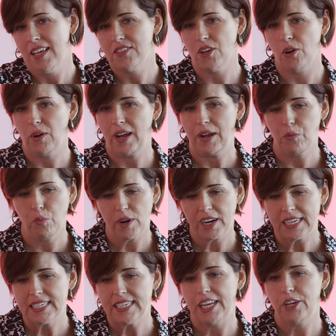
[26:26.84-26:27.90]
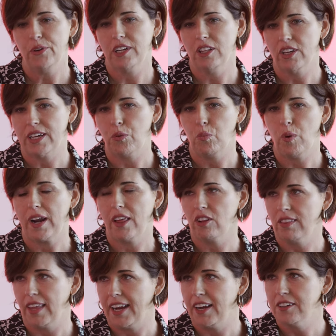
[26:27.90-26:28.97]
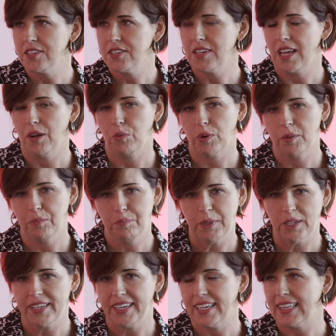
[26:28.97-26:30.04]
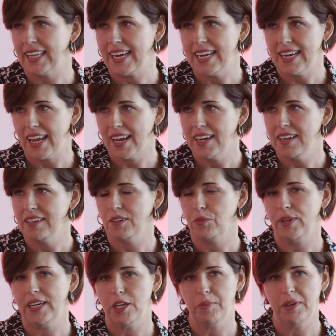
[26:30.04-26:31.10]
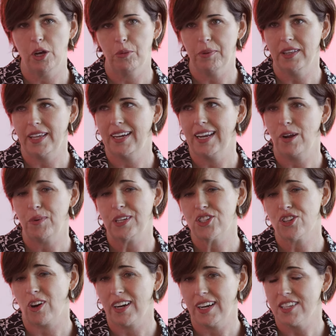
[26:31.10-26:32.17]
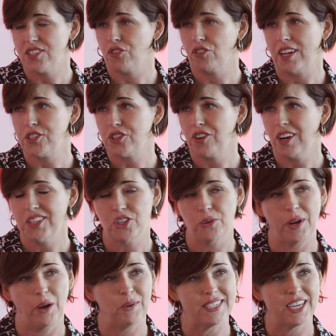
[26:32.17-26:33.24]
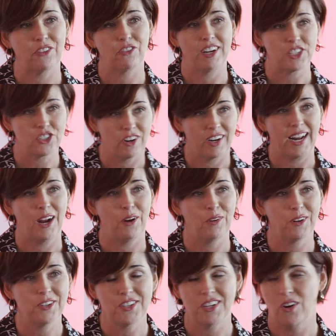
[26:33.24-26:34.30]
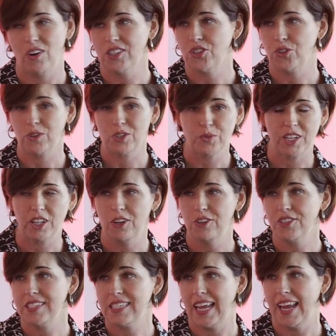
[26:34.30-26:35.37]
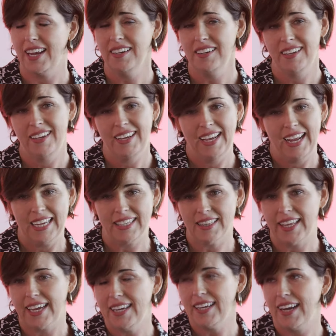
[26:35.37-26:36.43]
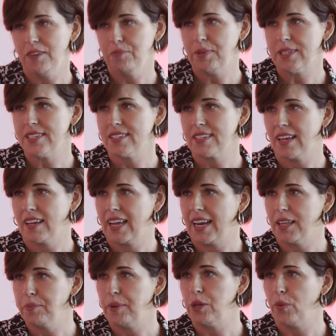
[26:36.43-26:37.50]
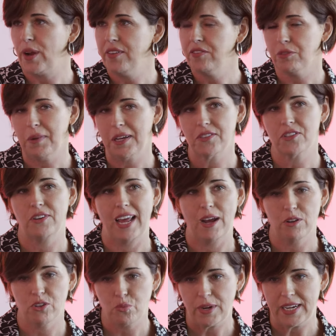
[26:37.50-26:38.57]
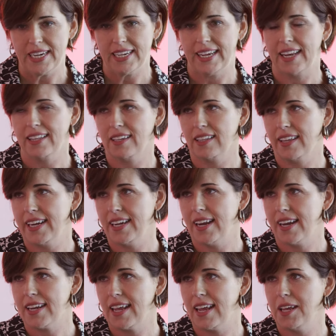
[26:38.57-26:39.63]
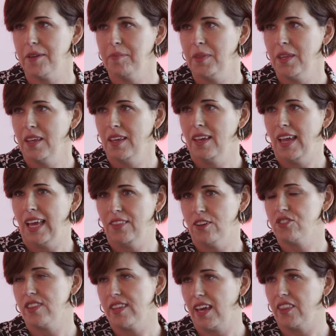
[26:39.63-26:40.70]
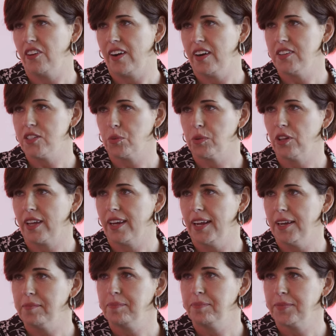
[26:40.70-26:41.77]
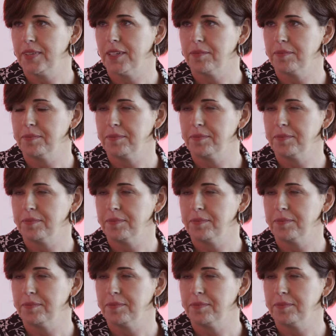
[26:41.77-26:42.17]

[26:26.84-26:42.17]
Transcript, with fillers: So eh, we're continuing to look at what other layers. and uh, we're building in late night. We need to be open late night. We started as a restaurant, so we always had restaurant hours. You know, our stores would close at 10. And the late night business got a bit away from us. So now it's we need to get into the late night game. And those are the other areas that we're looking at. Yeah.